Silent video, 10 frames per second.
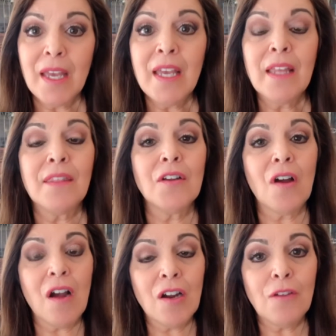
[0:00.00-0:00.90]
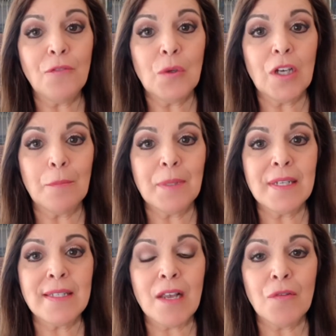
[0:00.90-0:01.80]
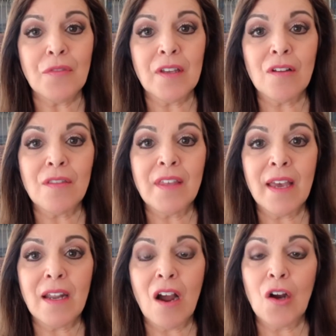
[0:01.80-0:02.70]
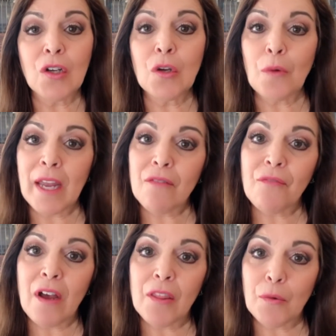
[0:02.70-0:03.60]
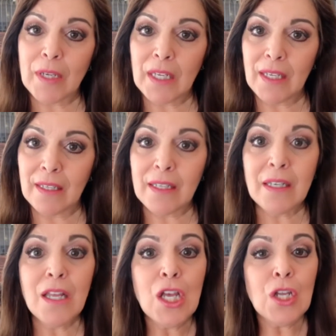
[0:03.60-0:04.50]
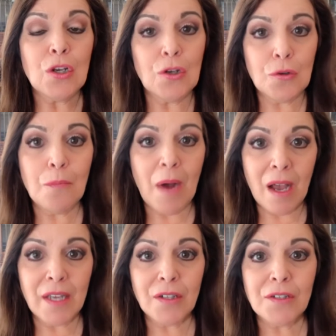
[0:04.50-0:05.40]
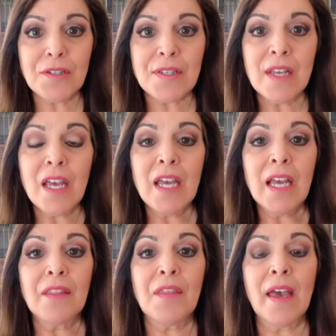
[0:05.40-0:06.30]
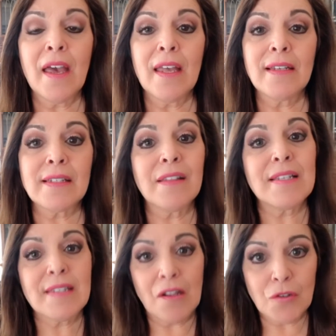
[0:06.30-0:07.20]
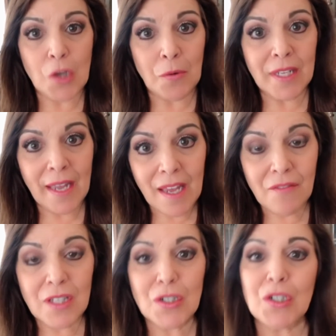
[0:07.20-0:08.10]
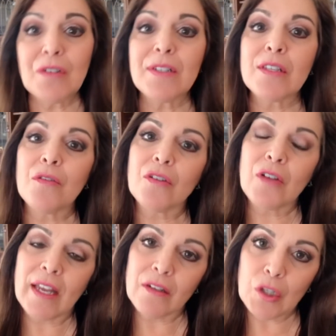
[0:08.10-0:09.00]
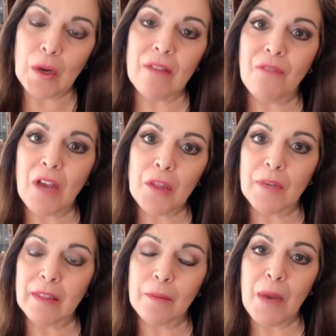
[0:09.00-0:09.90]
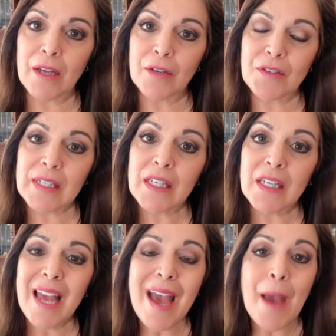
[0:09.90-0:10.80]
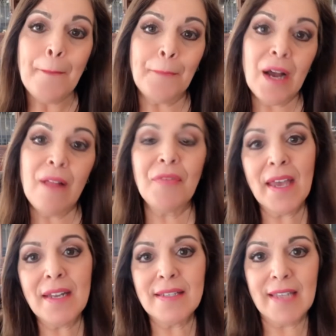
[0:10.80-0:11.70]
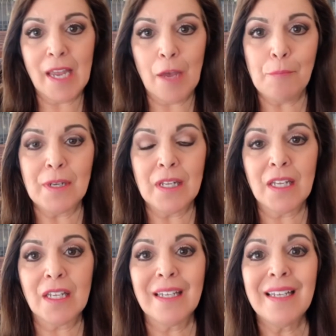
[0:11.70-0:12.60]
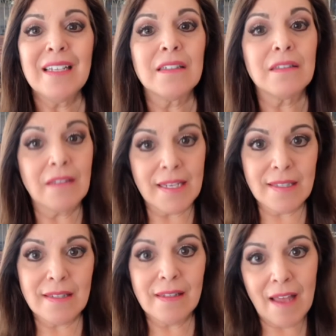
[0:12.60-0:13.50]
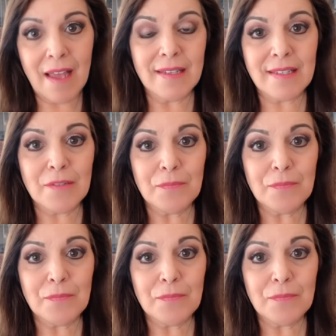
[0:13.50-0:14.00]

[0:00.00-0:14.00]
There are a few companies out there that are grandfathering in new buyers that the sellers already have the insurance, so they're kind of grandfathering the buyers in, but that is happening less and less.